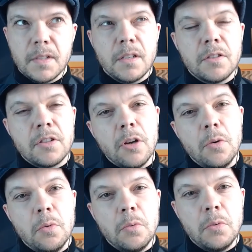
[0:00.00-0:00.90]

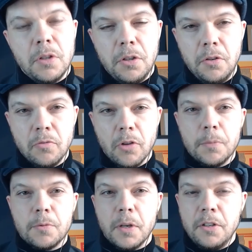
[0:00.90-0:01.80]
So, were you
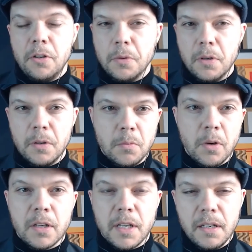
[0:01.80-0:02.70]
robbed when you were
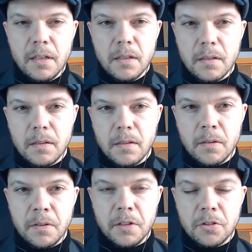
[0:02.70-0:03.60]
working
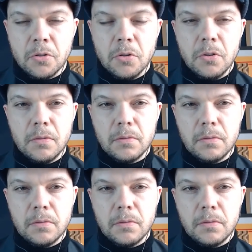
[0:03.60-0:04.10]
or in the store?